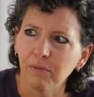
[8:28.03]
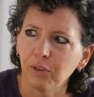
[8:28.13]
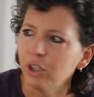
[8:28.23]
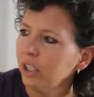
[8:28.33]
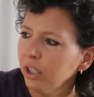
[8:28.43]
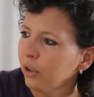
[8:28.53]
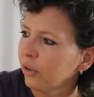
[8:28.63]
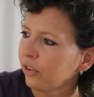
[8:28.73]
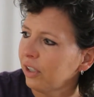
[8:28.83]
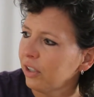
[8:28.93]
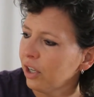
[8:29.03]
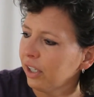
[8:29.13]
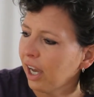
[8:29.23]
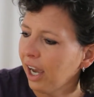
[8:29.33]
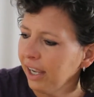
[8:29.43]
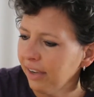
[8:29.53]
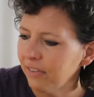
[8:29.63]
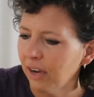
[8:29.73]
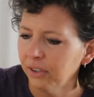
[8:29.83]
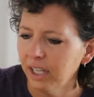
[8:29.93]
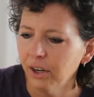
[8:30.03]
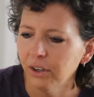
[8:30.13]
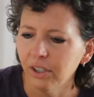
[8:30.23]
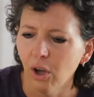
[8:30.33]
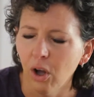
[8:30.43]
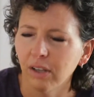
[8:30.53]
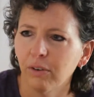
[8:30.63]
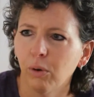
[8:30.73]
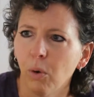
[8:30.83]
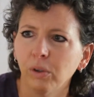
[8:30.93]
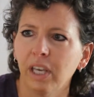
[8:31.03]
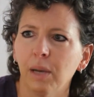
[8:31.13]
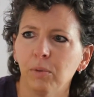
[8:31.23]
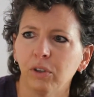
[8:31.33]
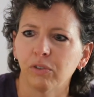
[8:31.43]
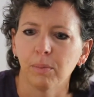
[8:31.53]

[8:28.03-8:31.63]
for years, and I have now inherited all of her old cameras,